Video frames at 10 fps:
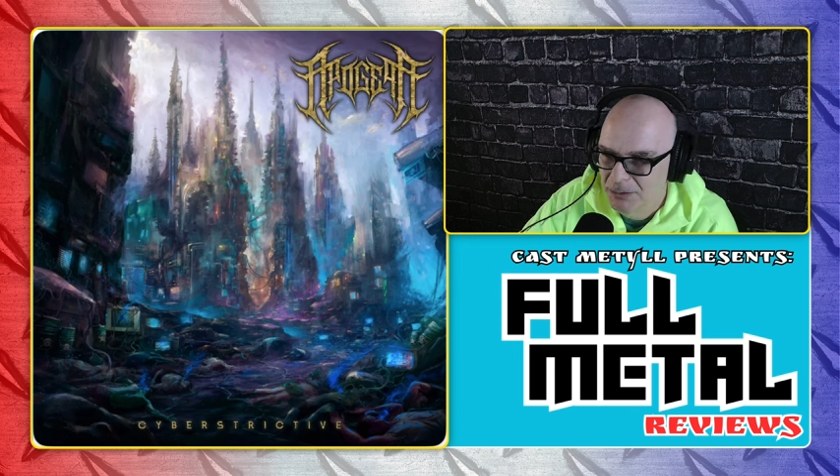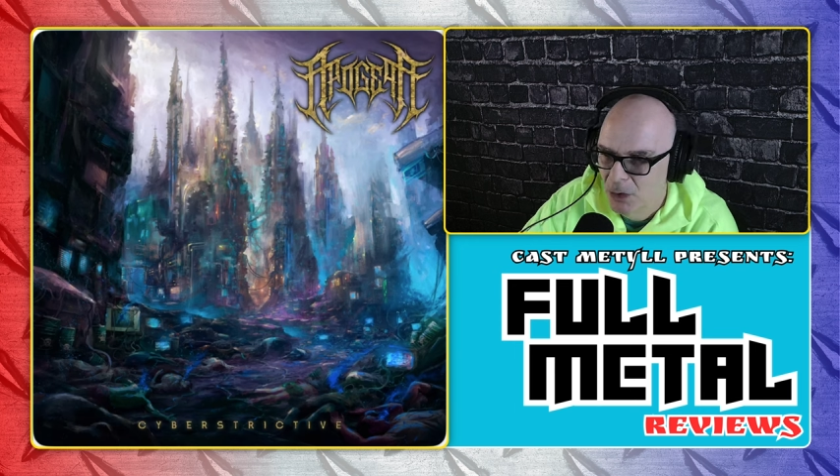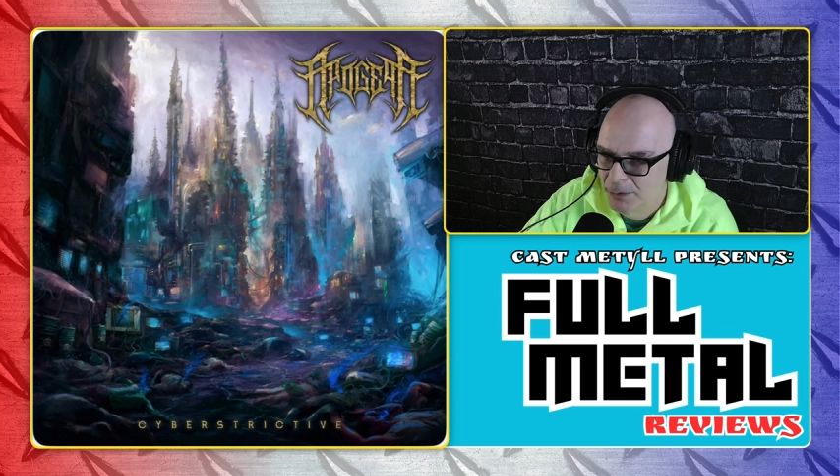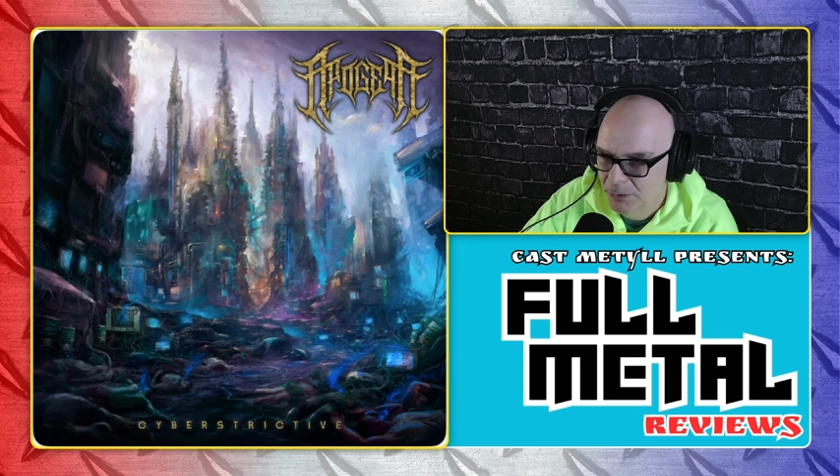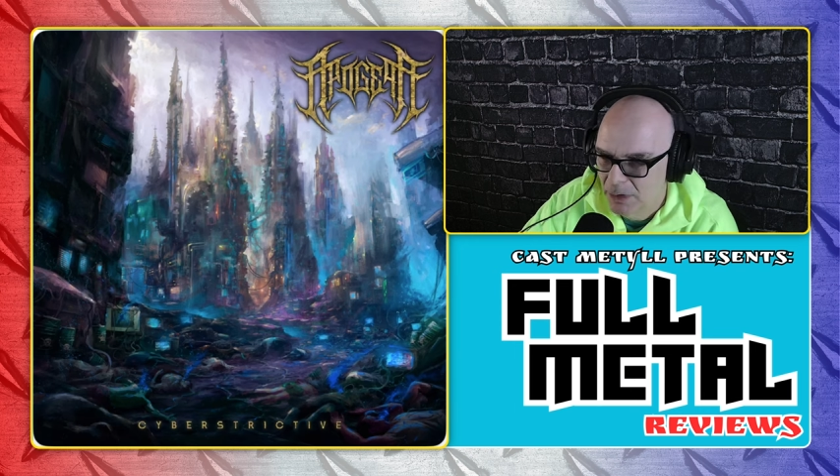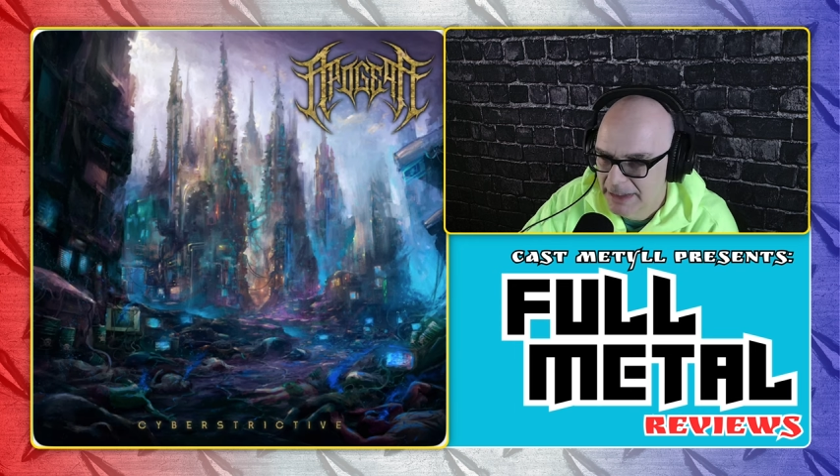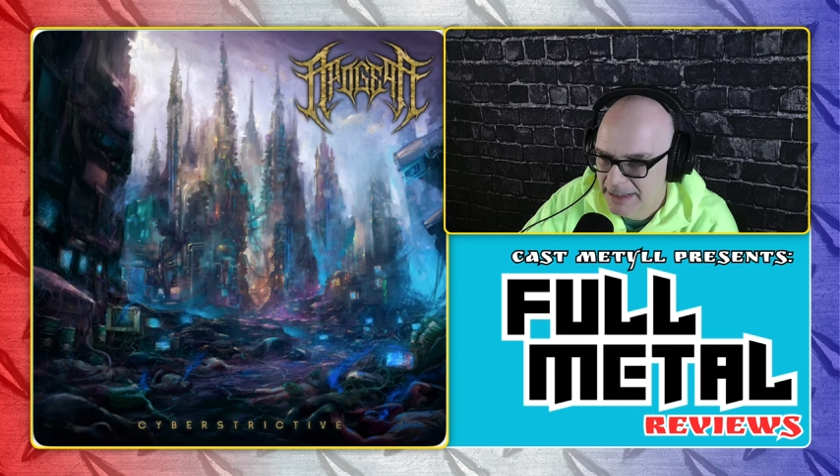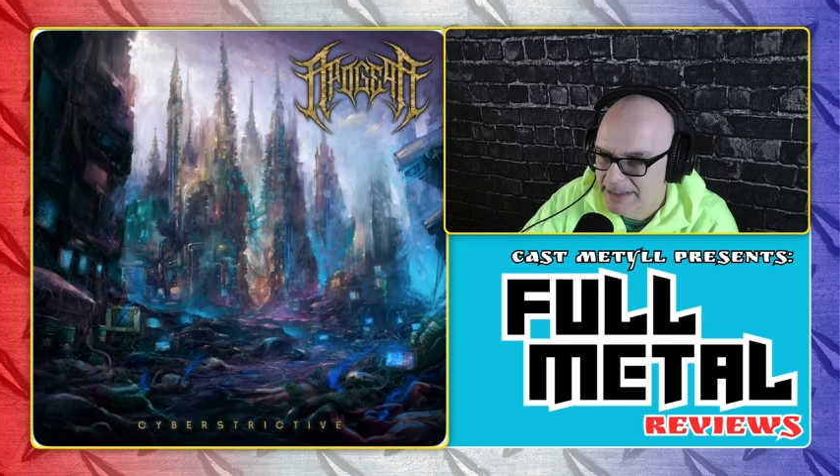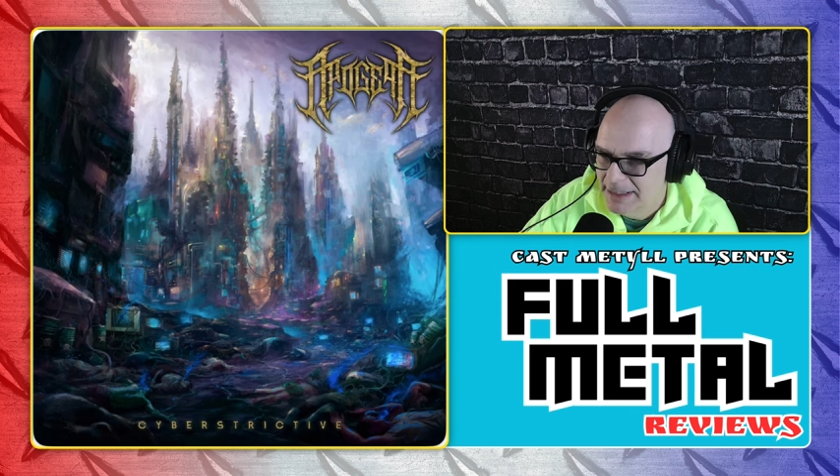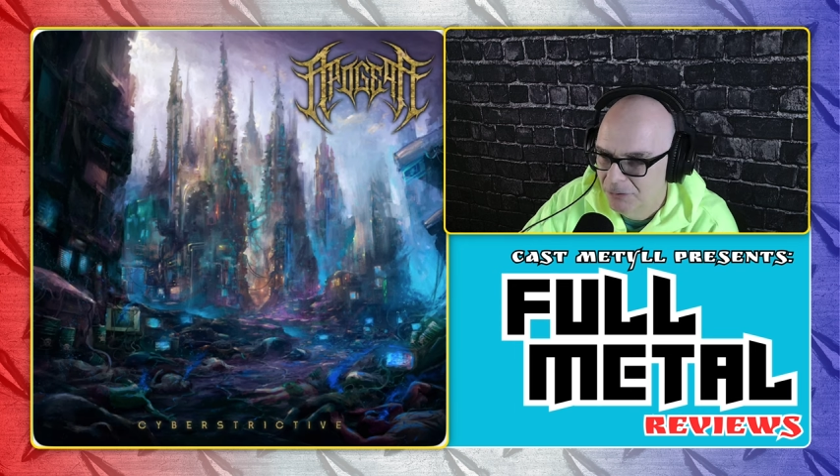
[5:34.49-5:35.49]
moment why
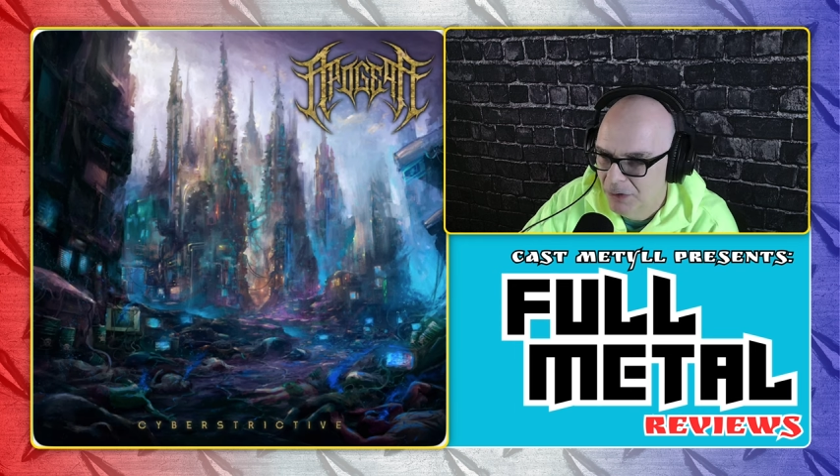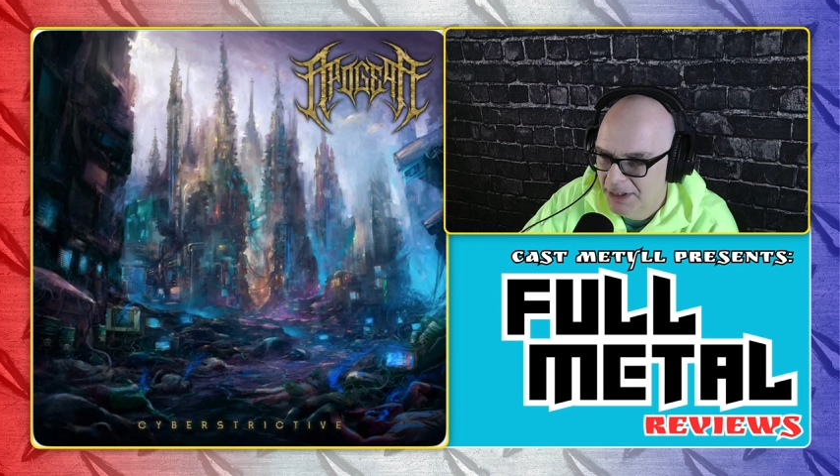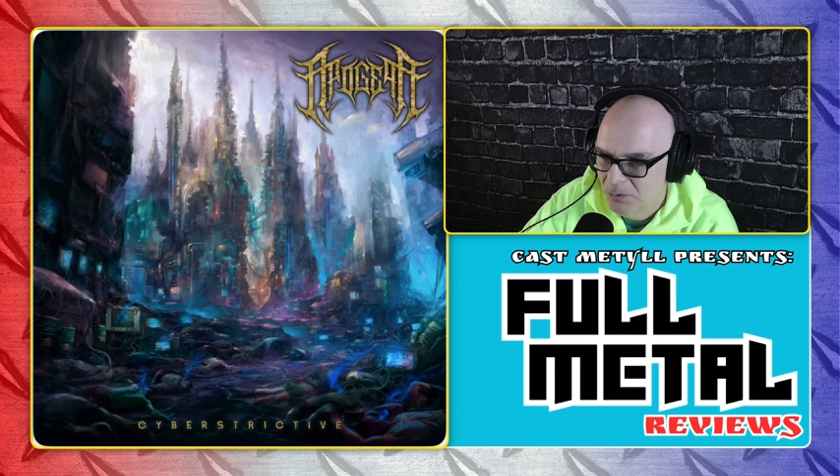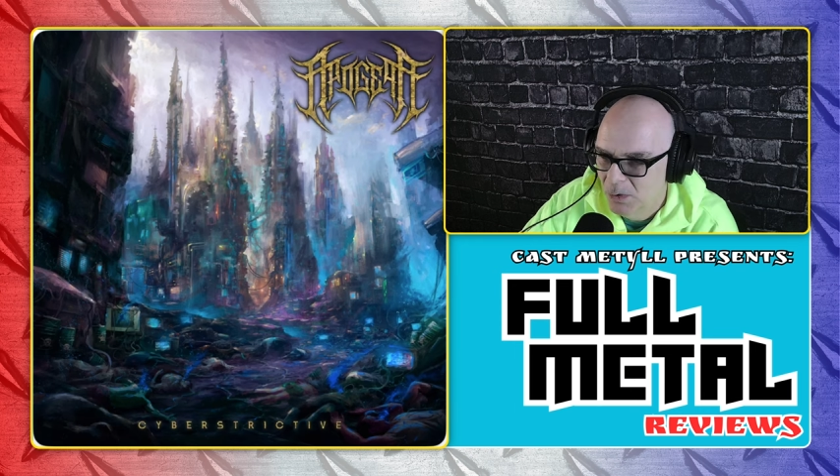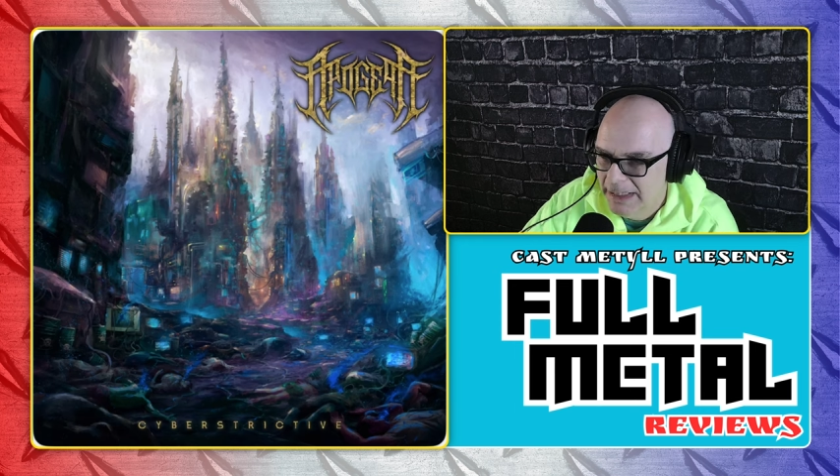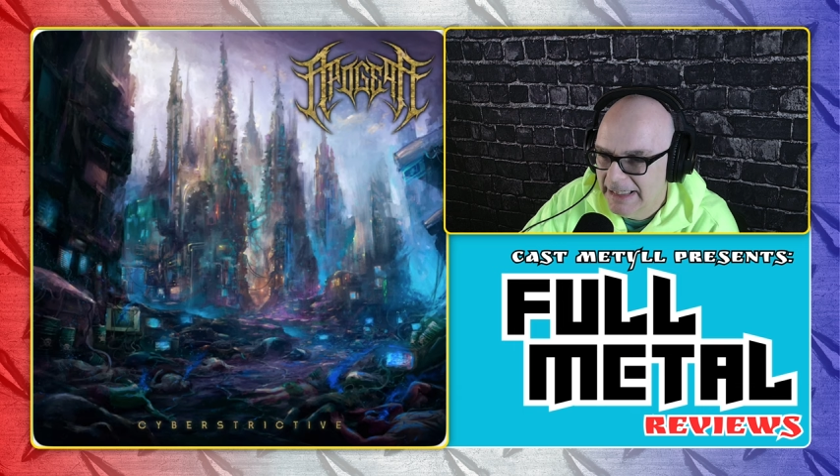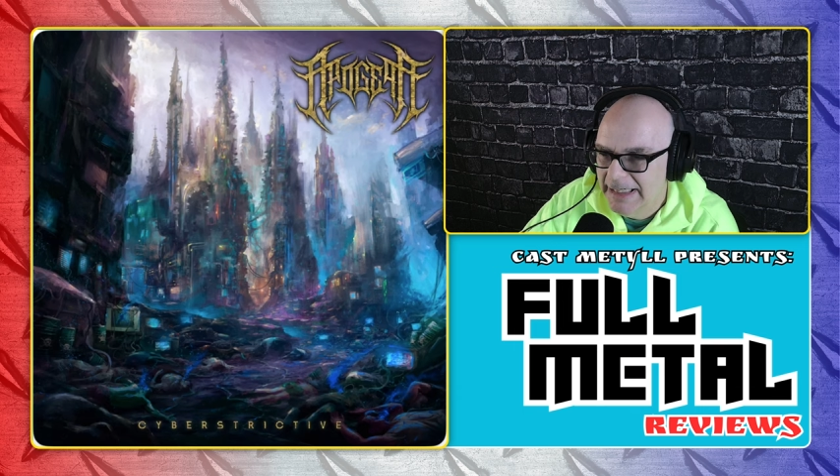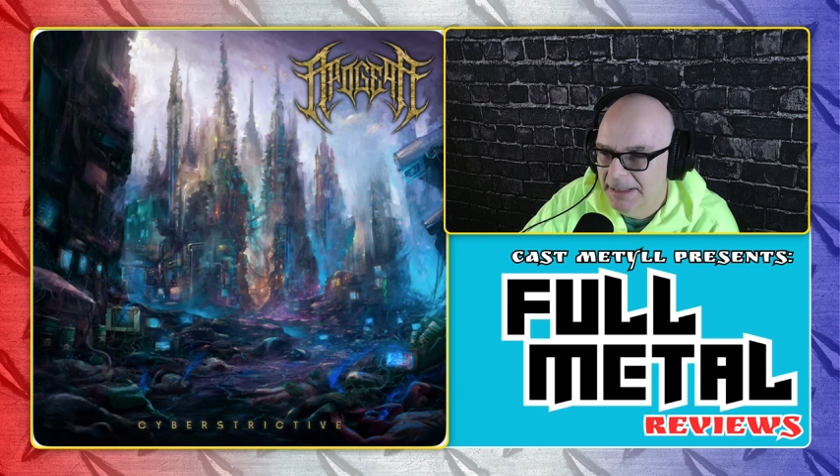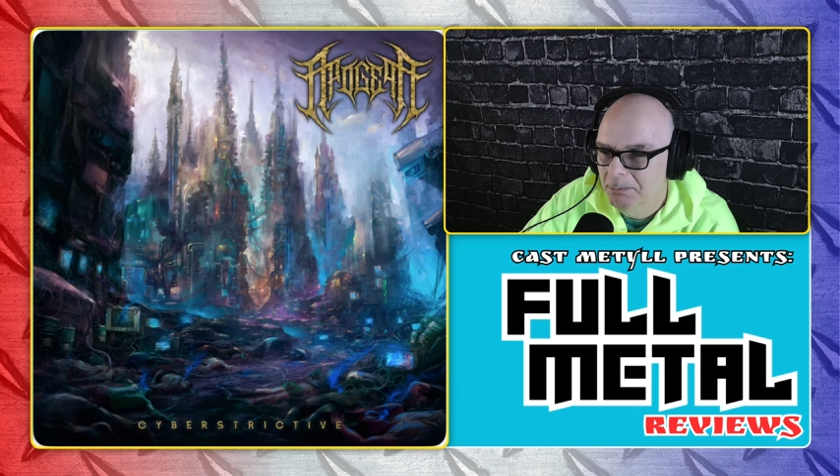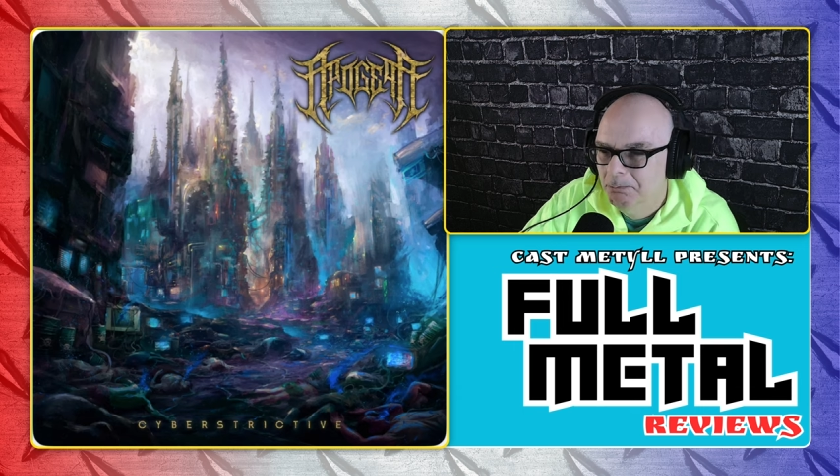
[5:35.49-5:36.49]
I said red and white
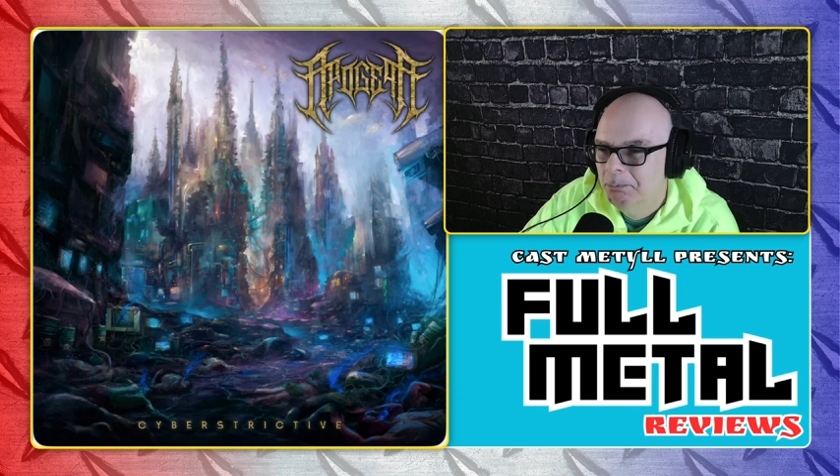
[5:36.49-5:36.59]
heat.